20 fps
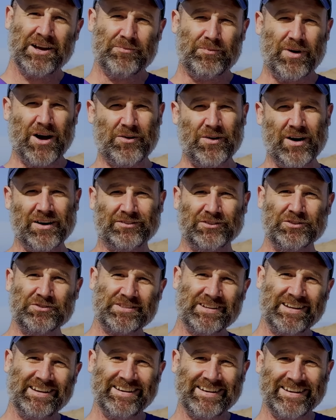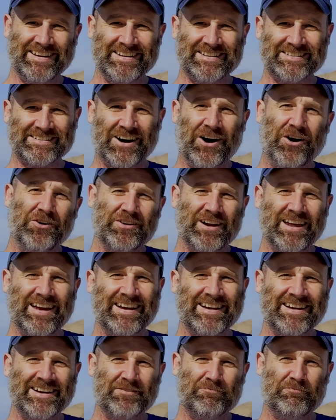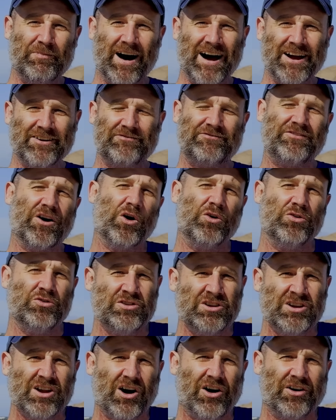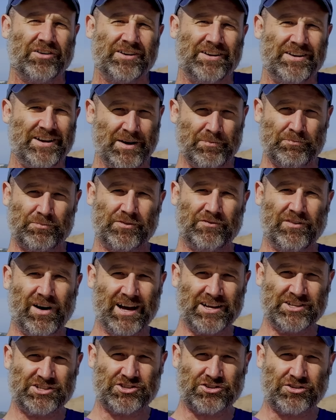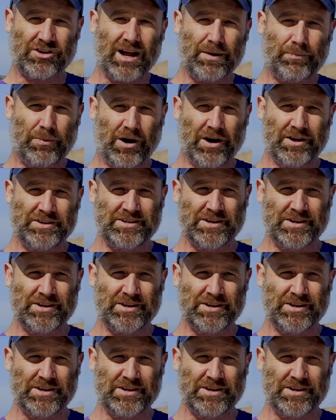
my wife Lucie is holding my phone on an improvised tripod.